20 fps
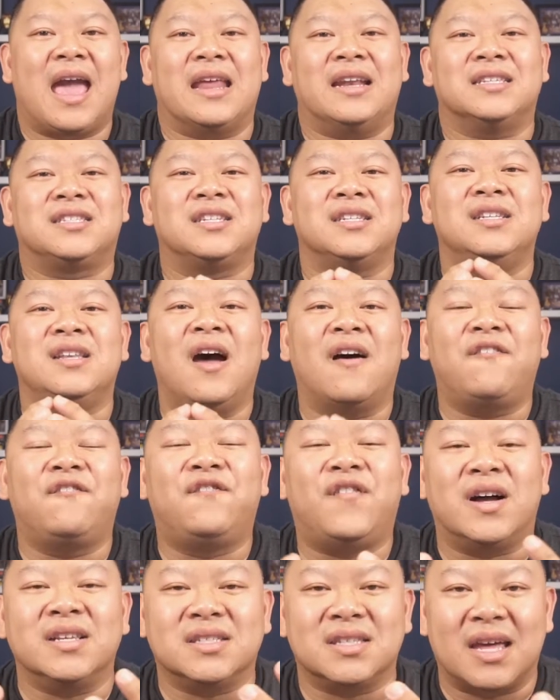and it's enough
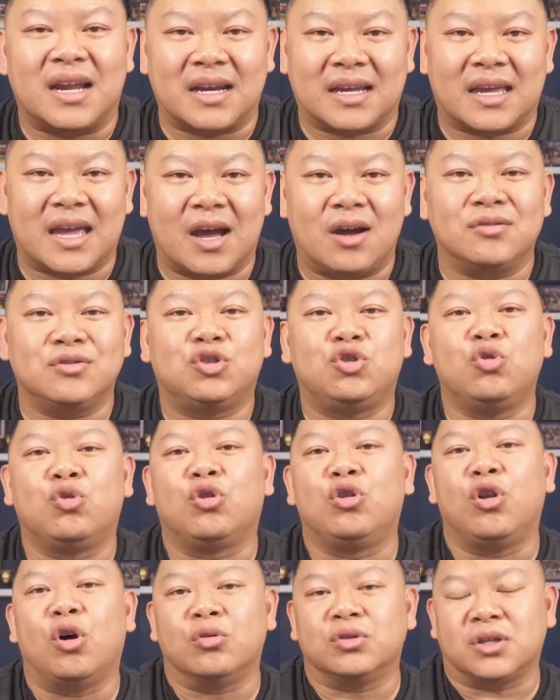funds in that account to
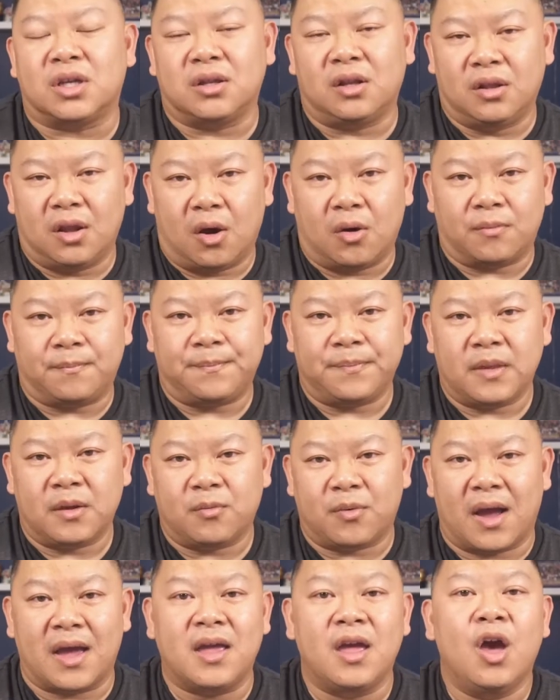close on the loan,
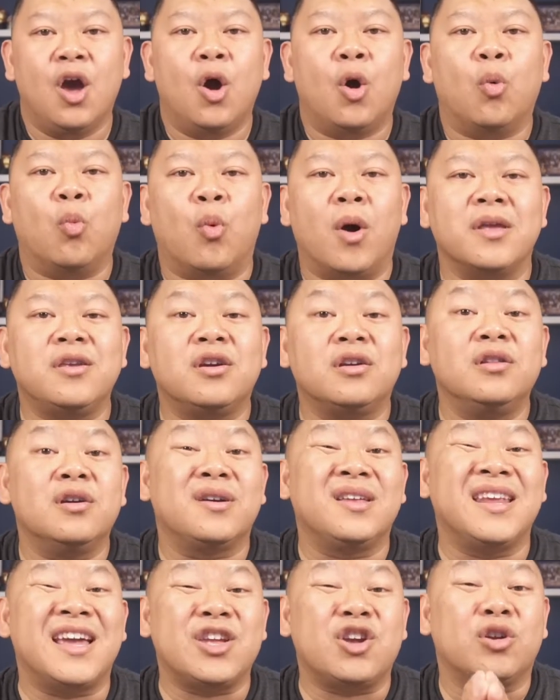right? When you're
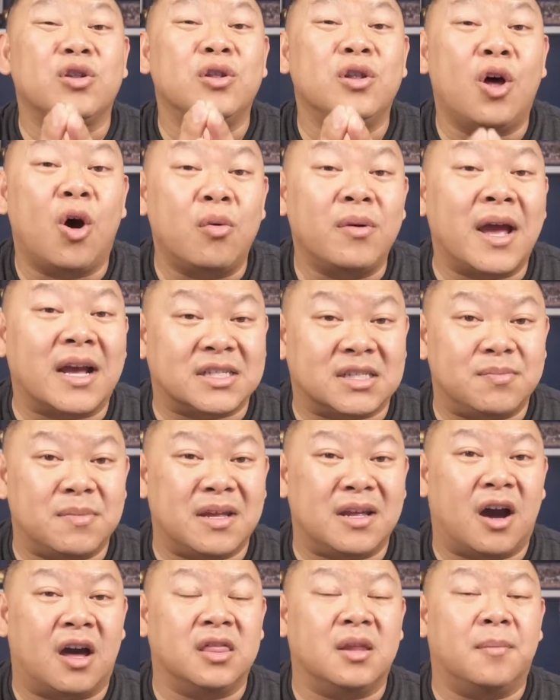looking at your loan
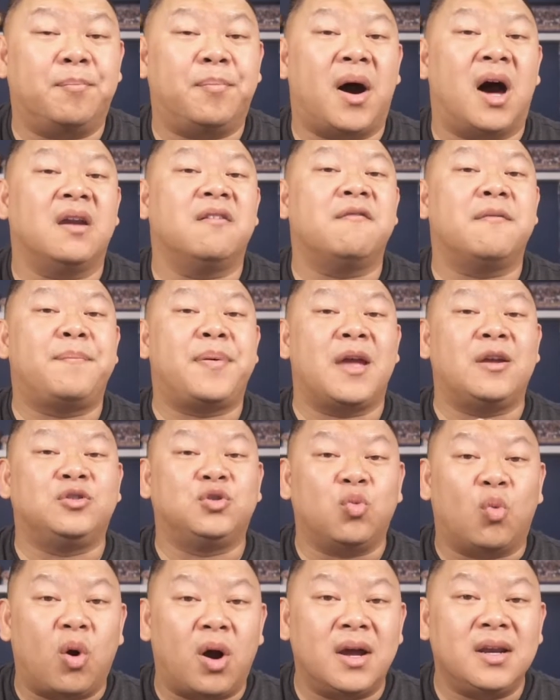estimate on the bottom of
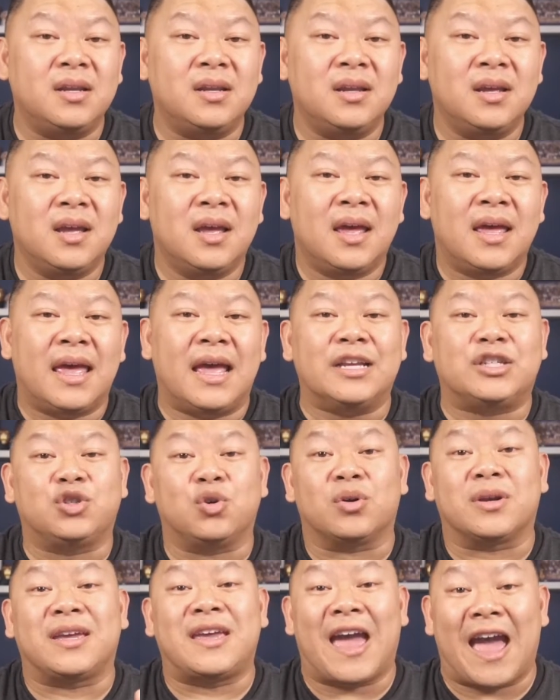page 1, it's
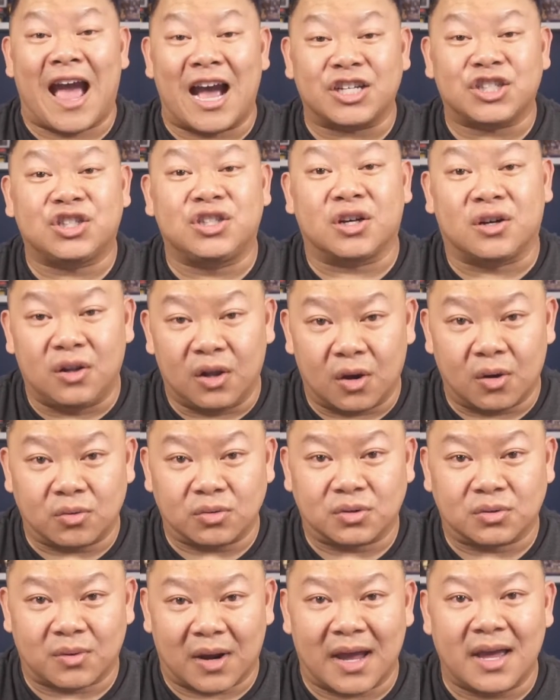your cash to
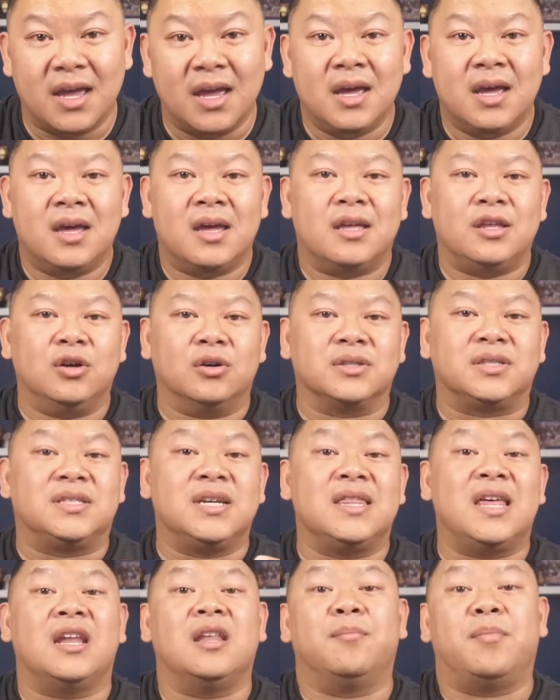close, right? you'll
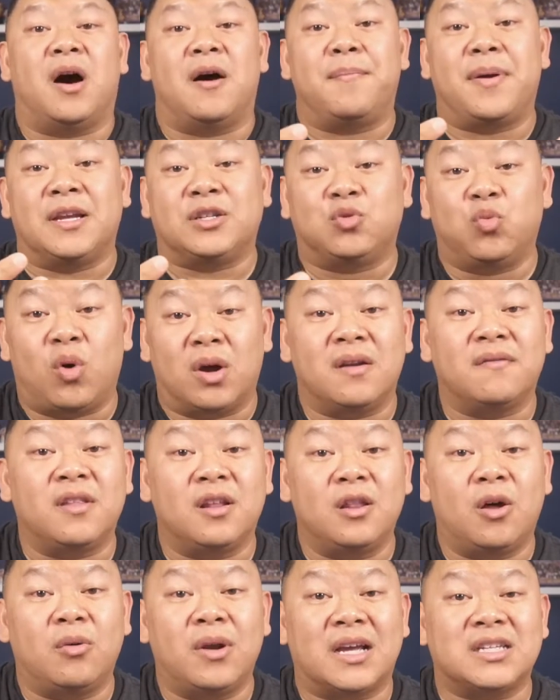see that at the bottom page 1 of
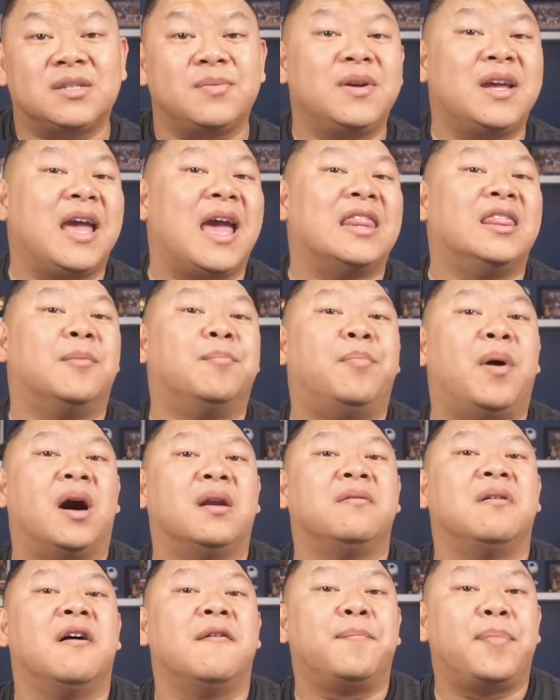the loan estimate and the
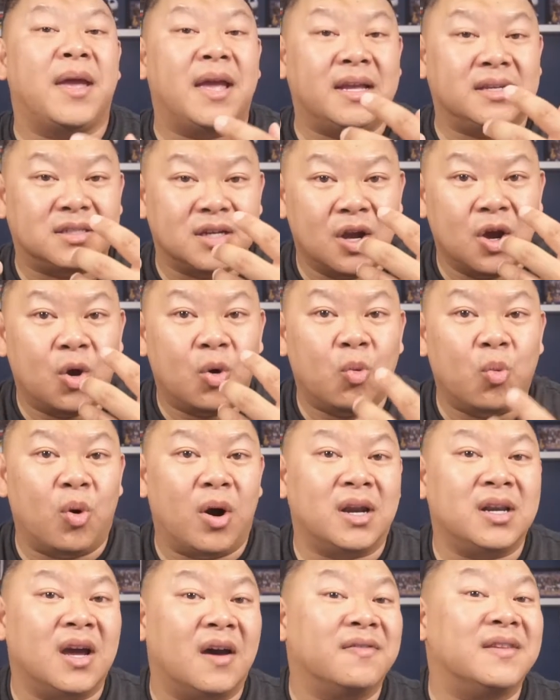bottom of page
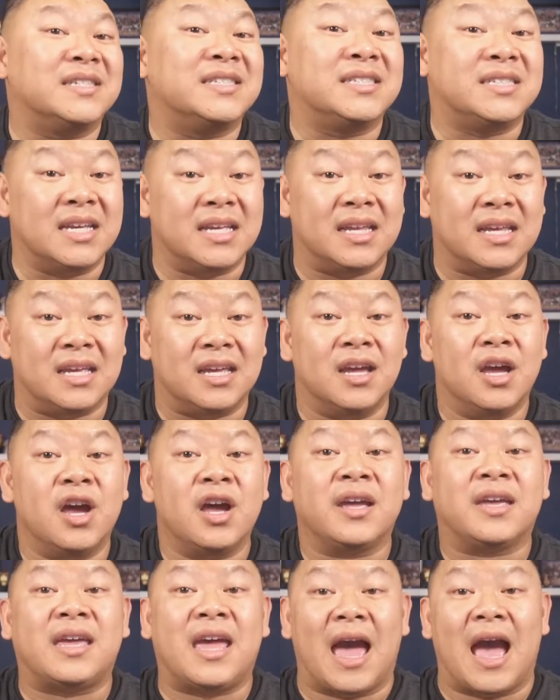1 of the CD,
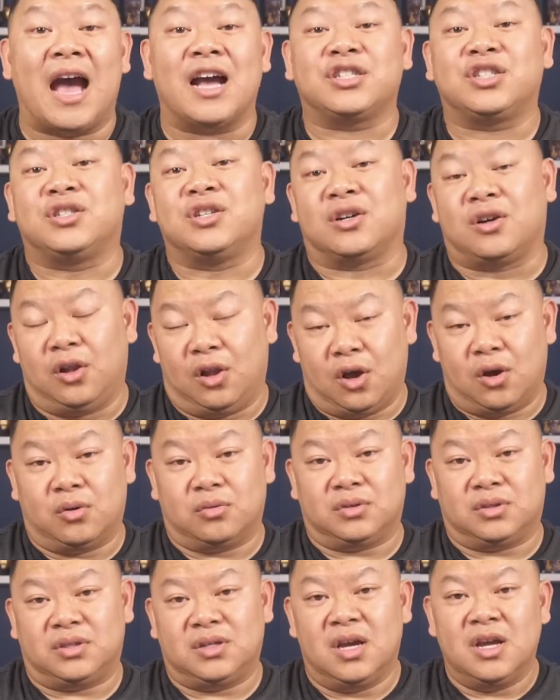cash to
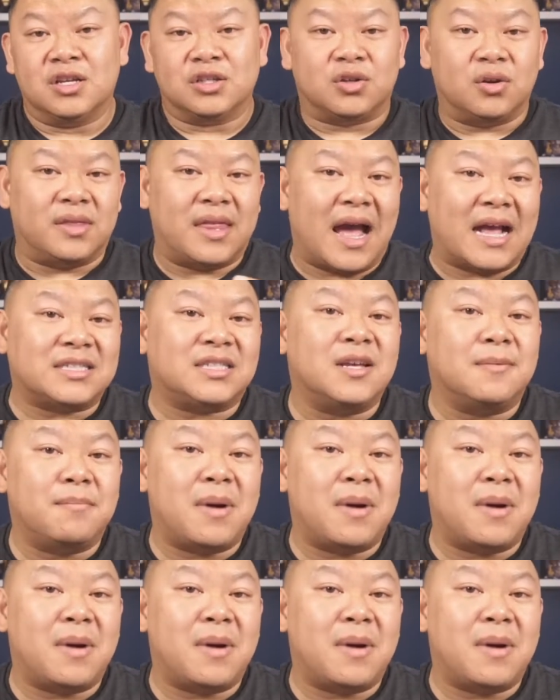close. So that's